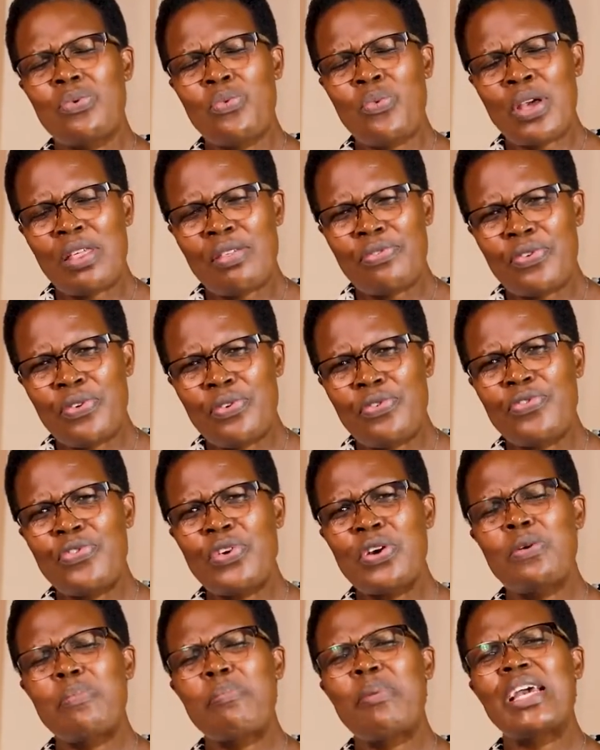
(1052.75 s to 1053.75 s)
with
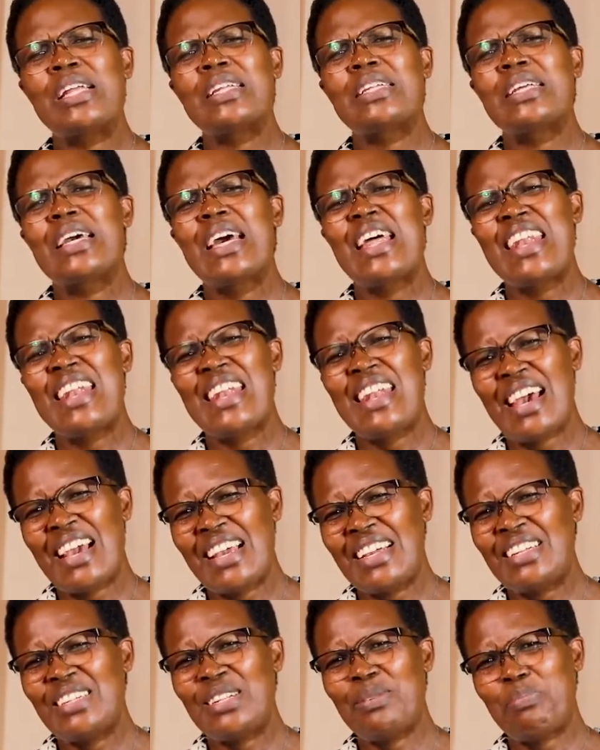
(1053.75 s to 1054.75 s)
fulfillment
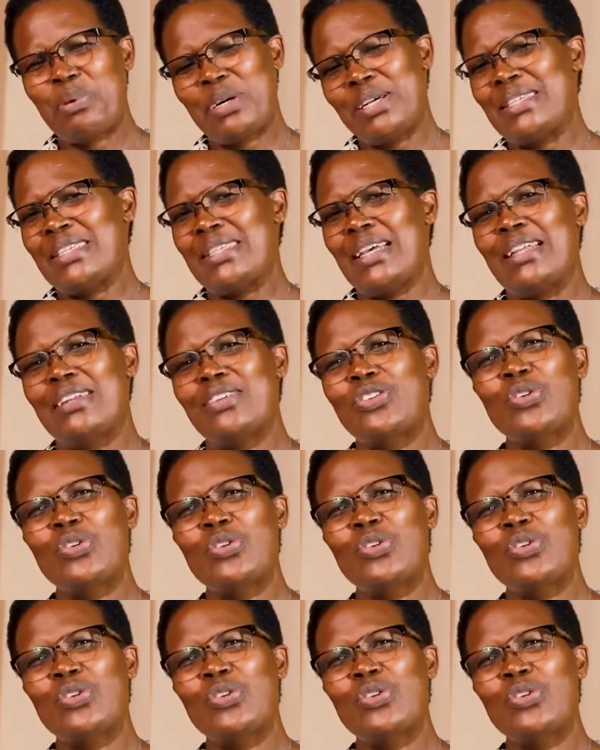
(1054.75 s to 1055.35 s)
90%.